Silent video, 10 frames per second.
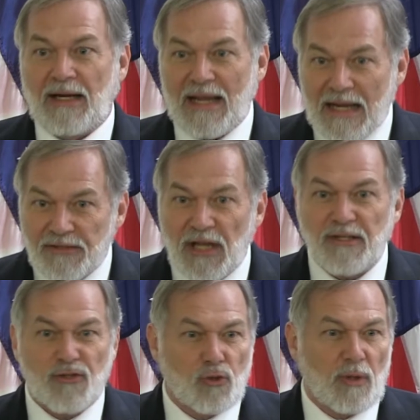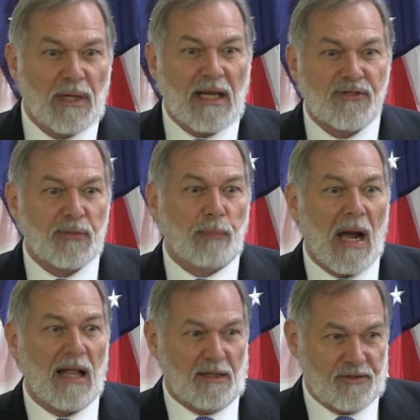An anti-discrimination
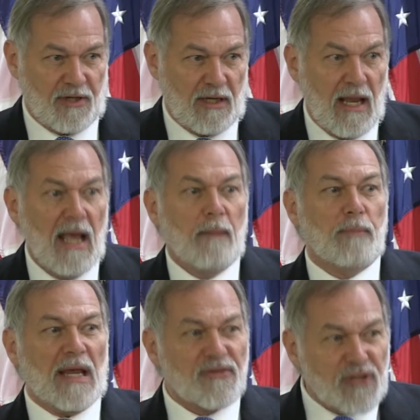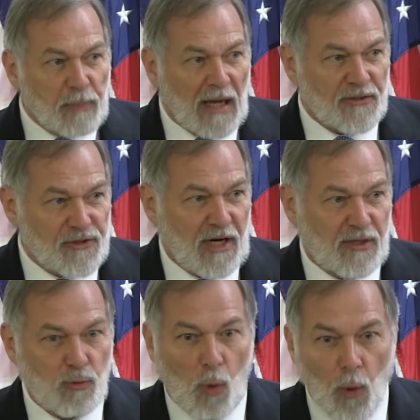policy based upon
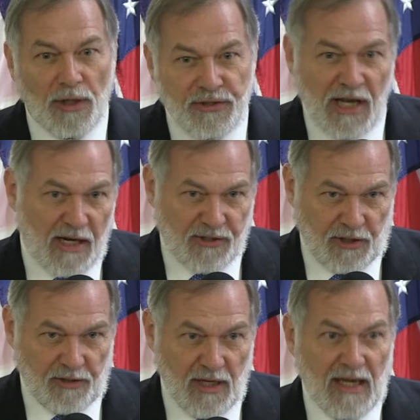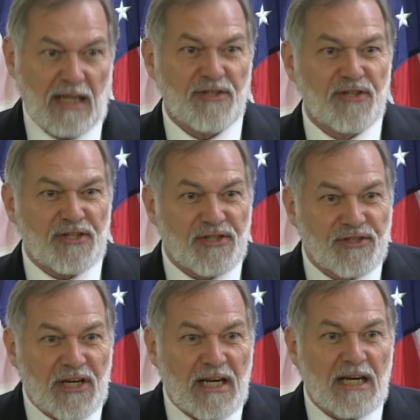sexual orientation is the
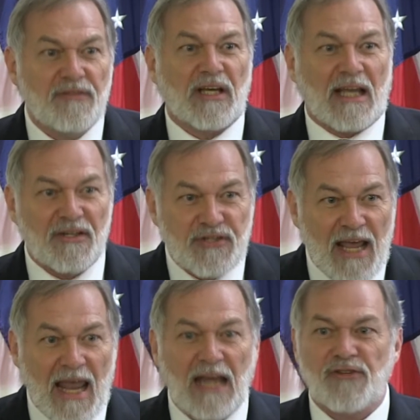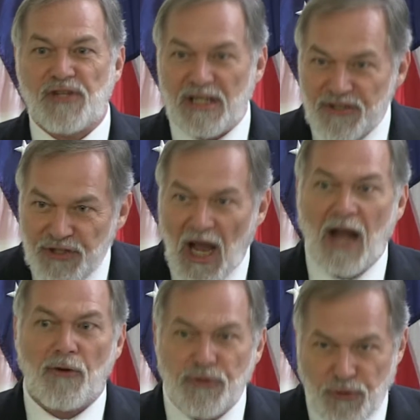seed that contains the
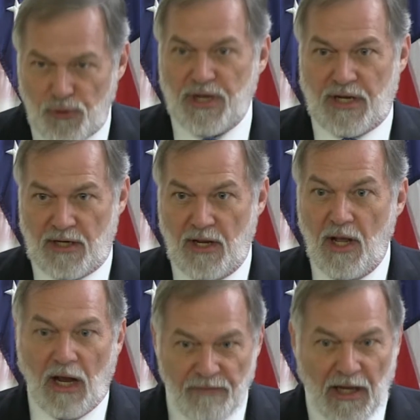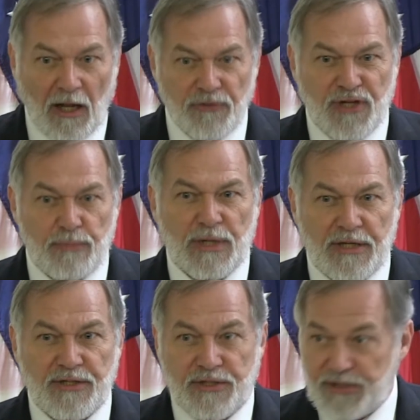entire tree of the
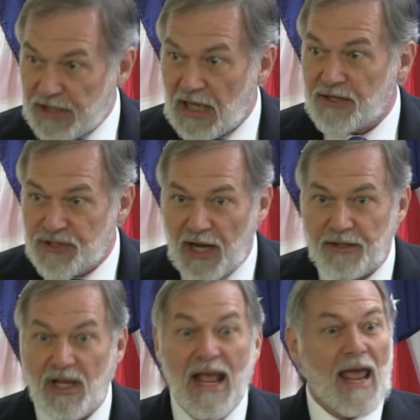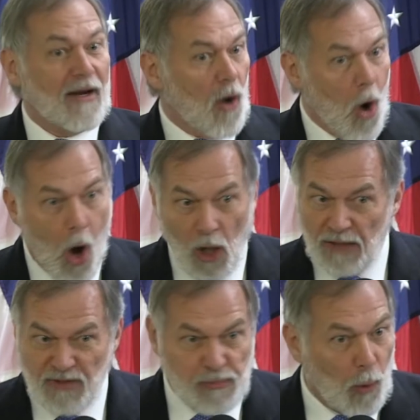LGBT agenda and
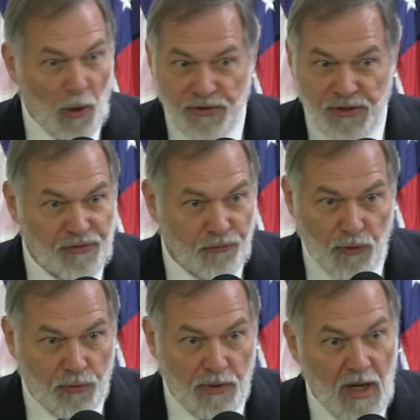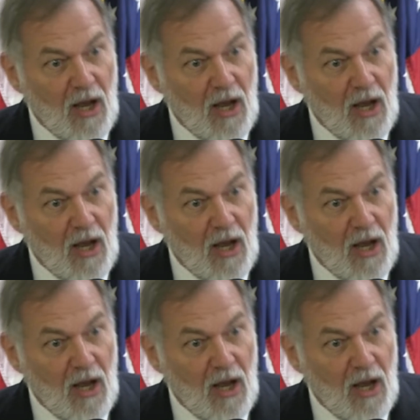all of its poisonous fruit.